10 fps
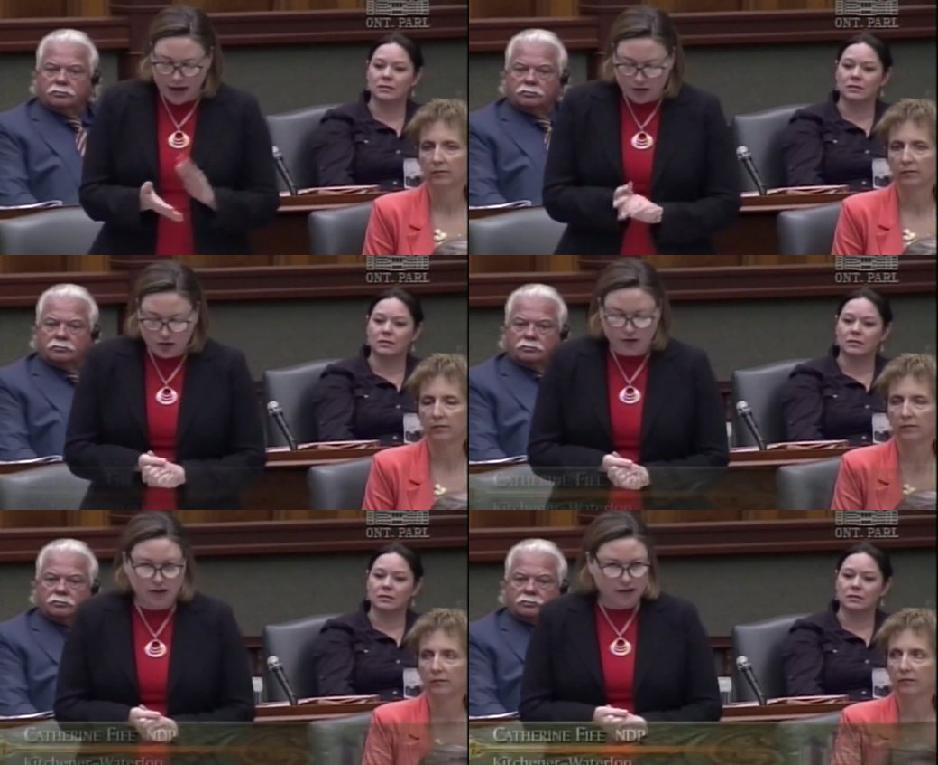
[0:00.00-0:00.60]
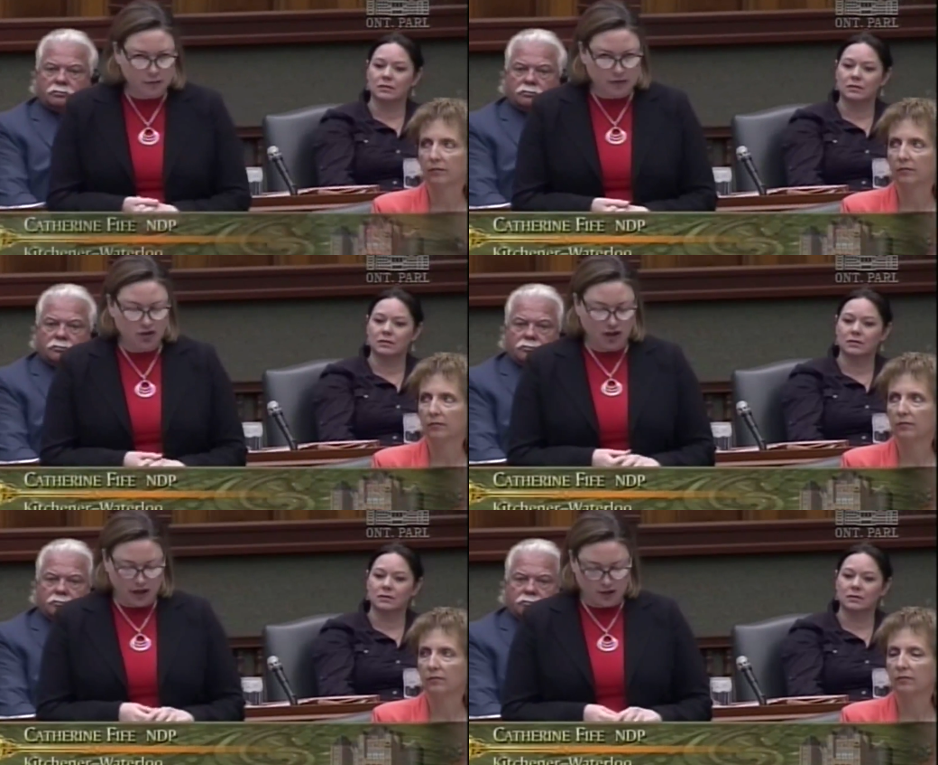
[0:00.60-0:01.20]
Speaker 1: Last year, the
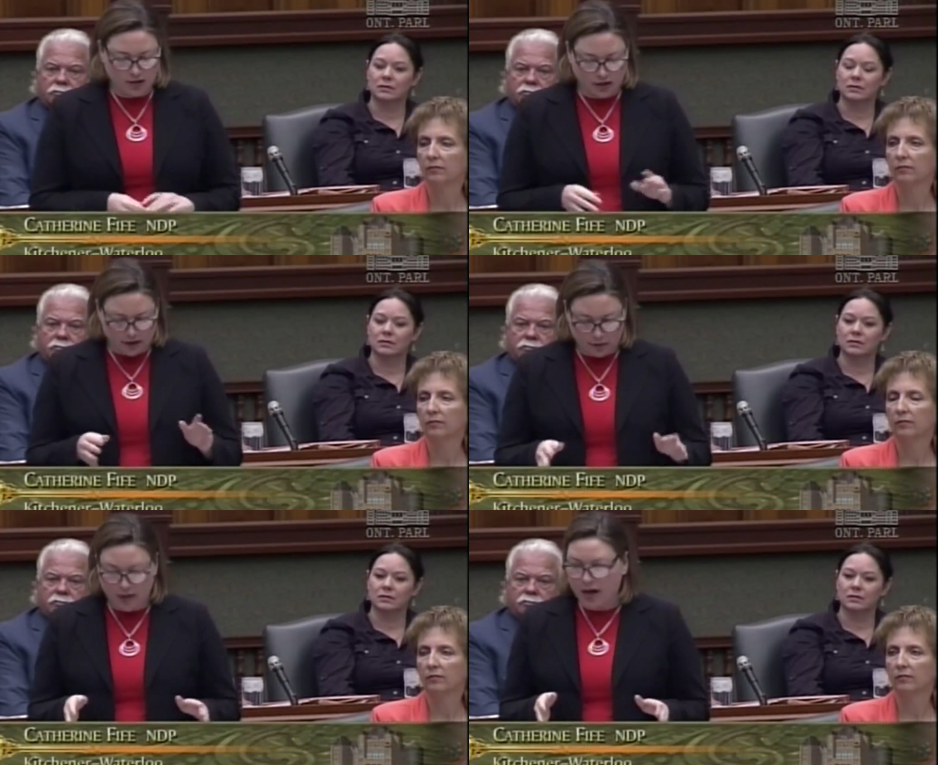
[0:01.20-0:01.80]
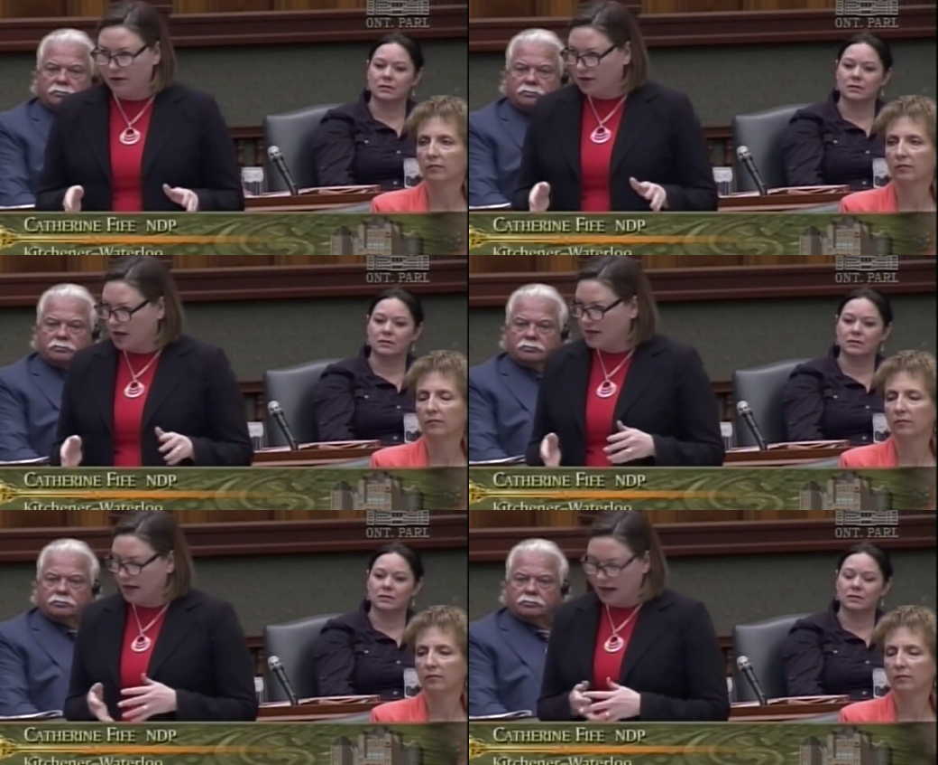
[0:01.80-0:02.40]
government changed the Government
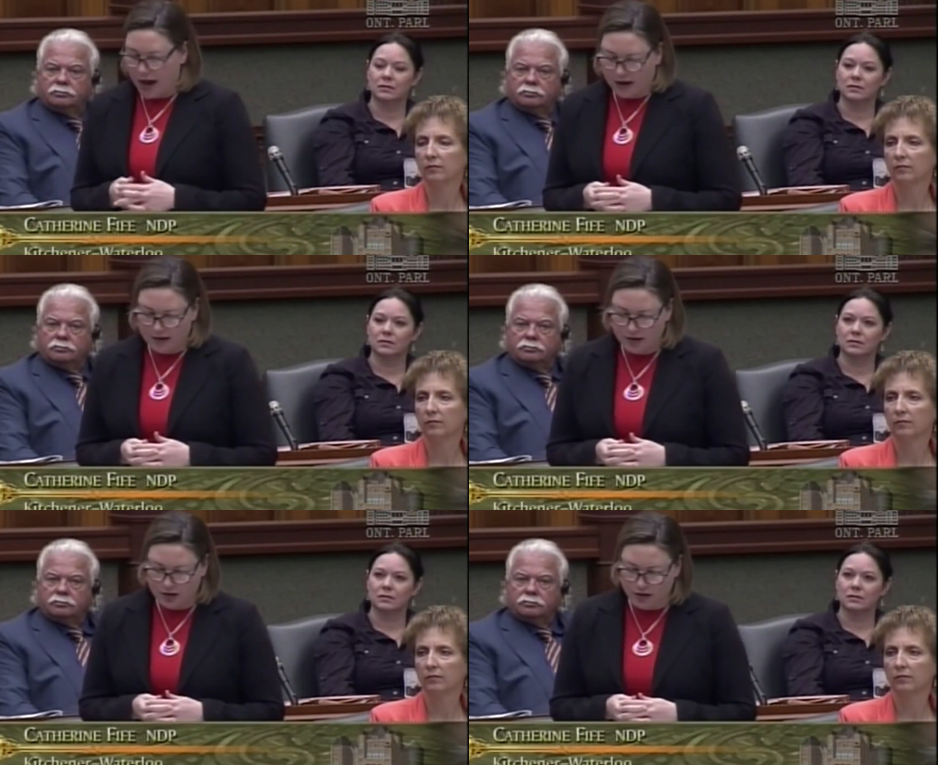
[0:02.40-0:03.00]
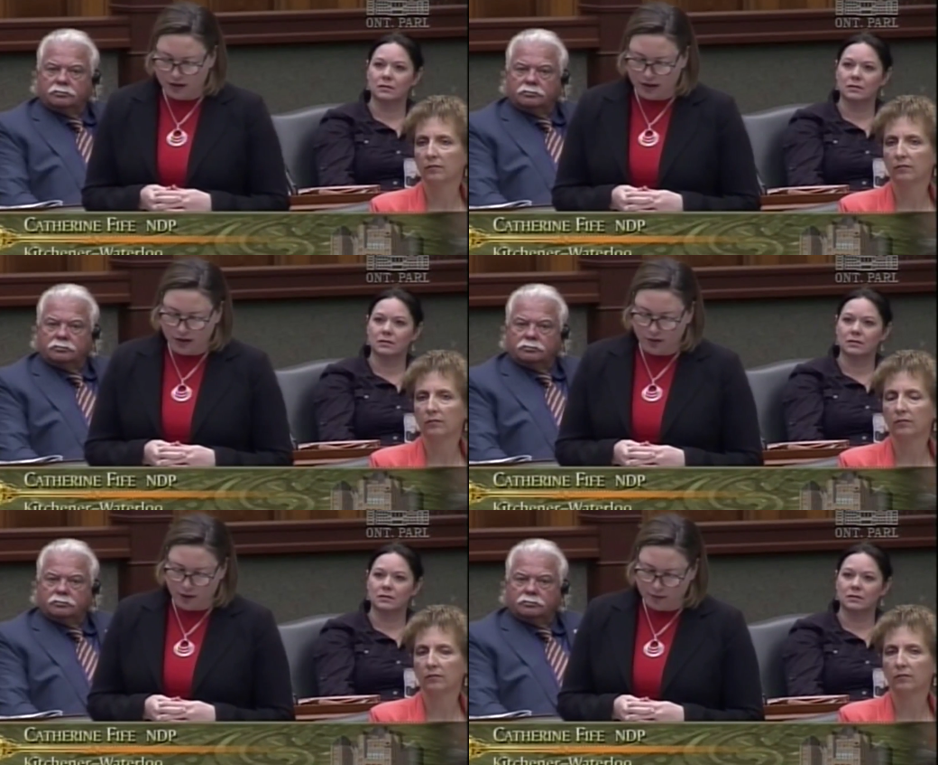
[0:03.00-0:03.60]
Advertising Act so
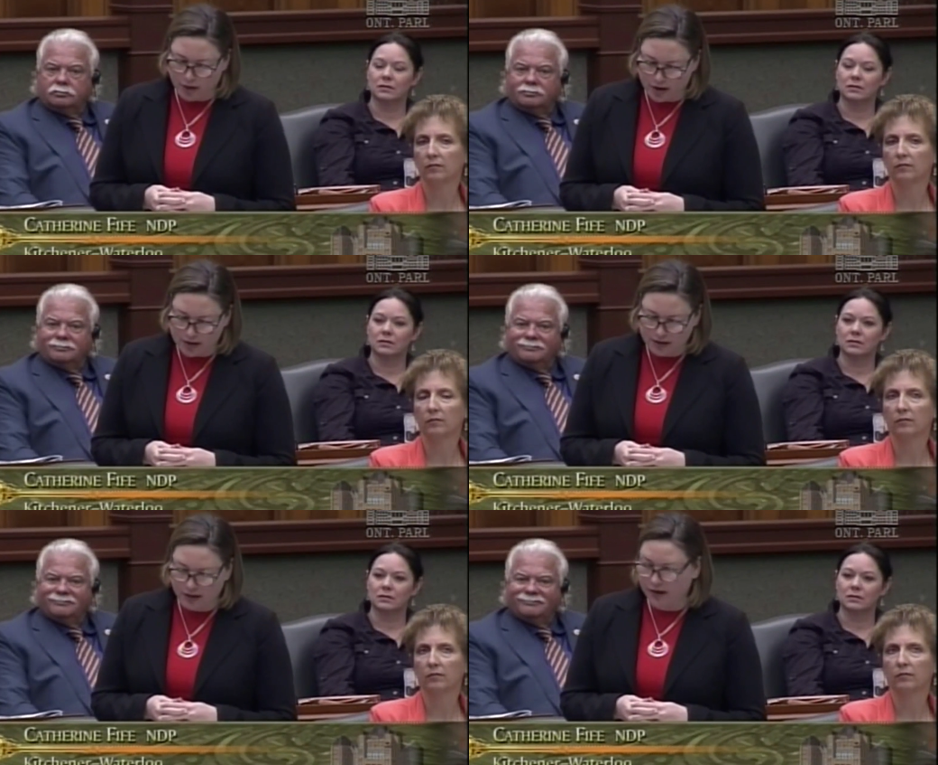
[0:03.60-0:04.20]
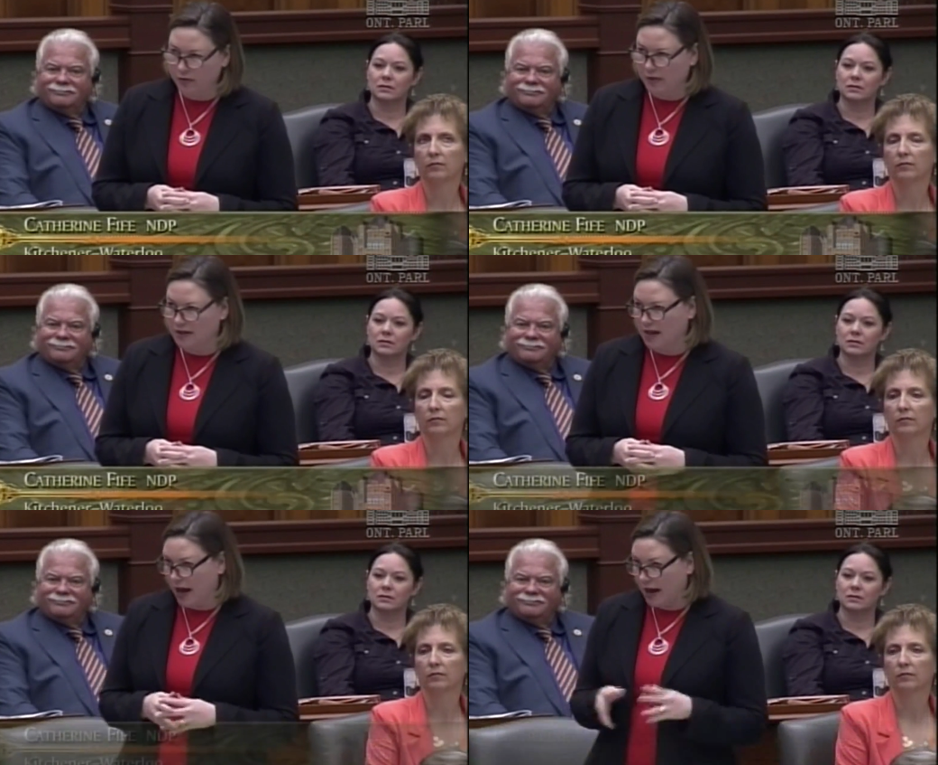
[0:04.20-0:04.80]
that they could run partisan
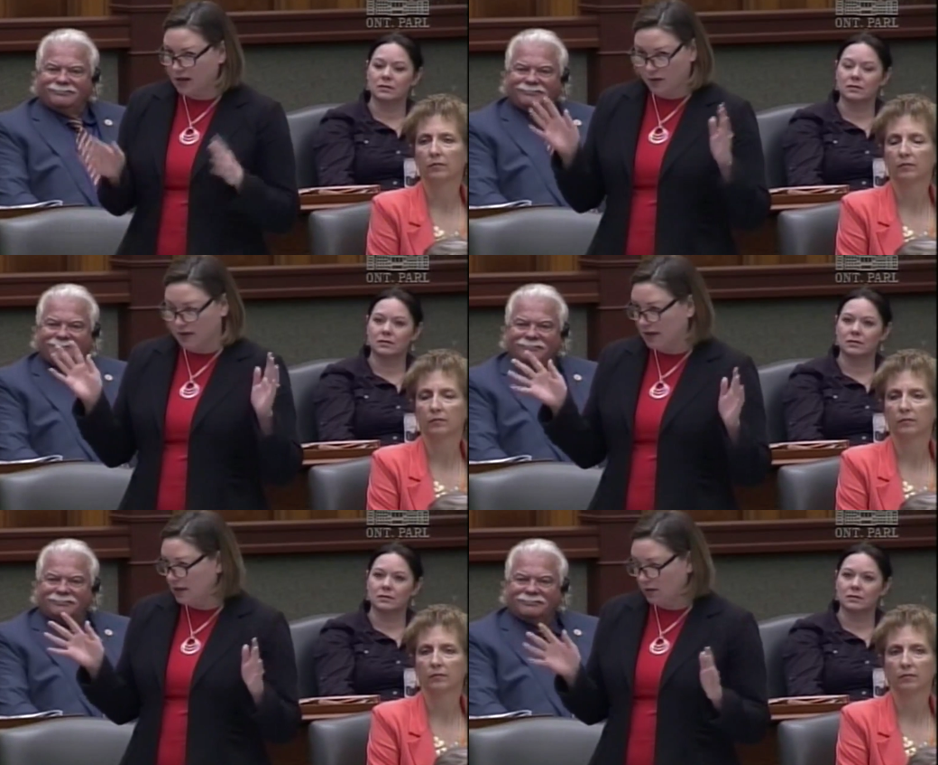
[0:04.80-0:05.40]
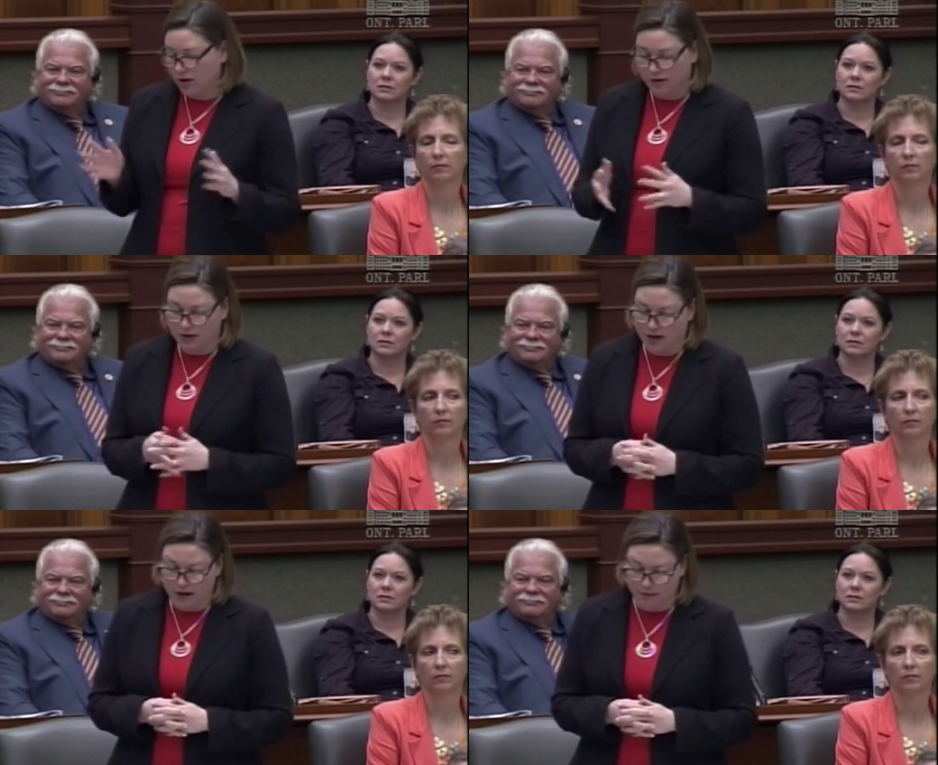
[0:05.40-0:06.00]
government's ads. We see them
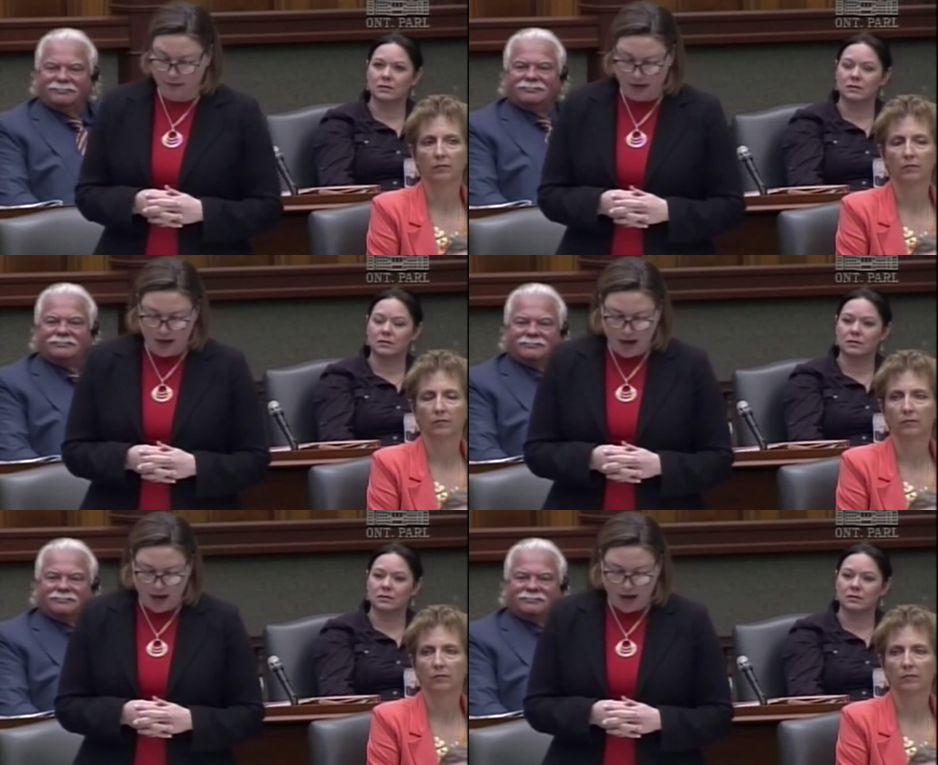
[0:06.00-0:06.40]
all the time.